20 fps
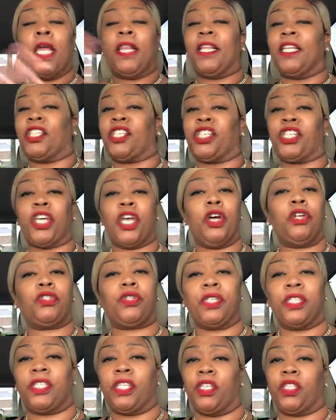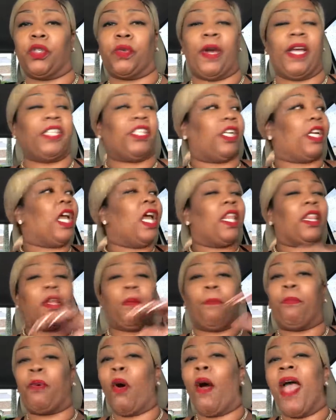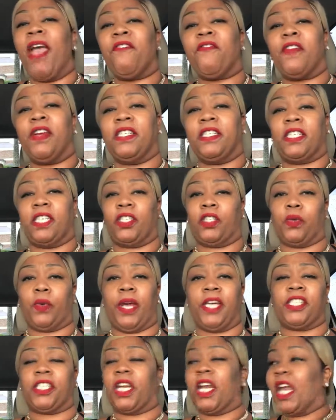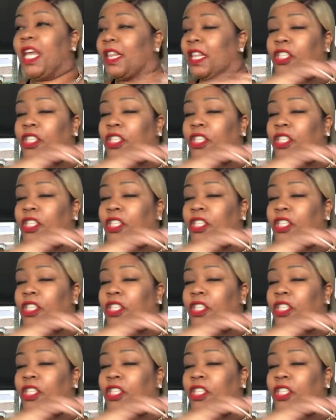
the children situation, the boyfriend situation,